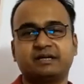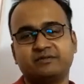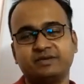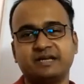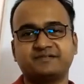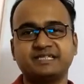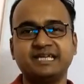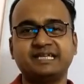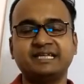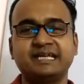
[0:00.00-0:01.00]
we have
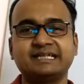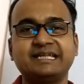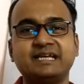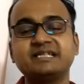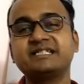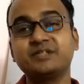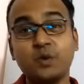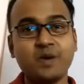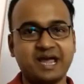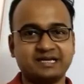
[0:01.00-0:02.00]
seen there is
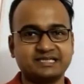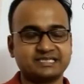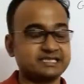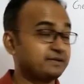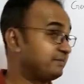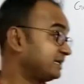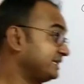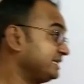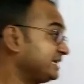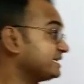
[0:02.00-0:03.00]
no anus, but
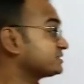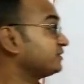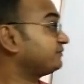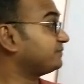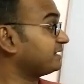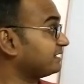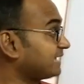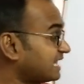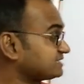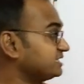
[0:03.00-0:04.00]
in case of
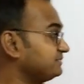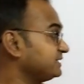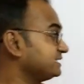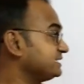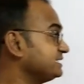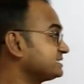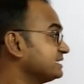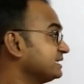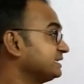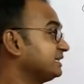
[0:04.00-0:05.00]
Aschelminthes,
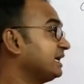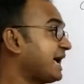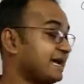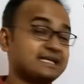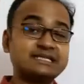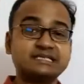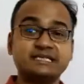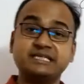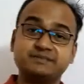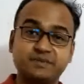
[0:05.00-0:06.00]
the anus
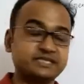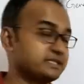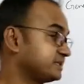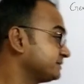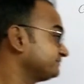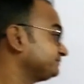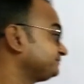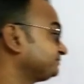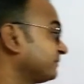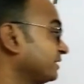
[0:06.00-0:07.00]
is present.
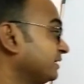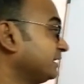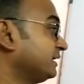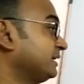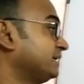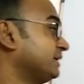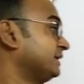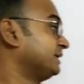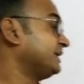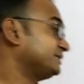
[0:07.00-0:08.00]

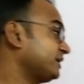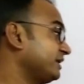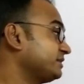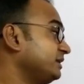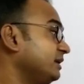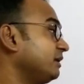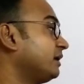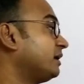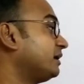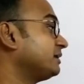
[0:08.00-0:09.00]
Next character,
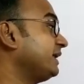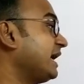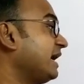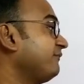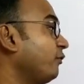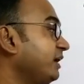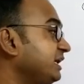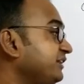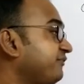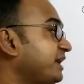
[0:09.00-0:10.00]
they have
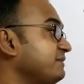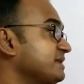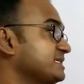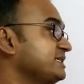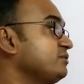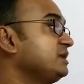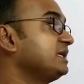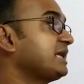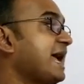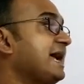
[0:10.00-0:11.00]
well-defined
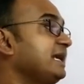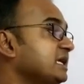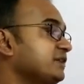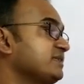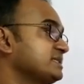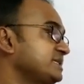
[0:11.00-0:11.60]
muscular and nervous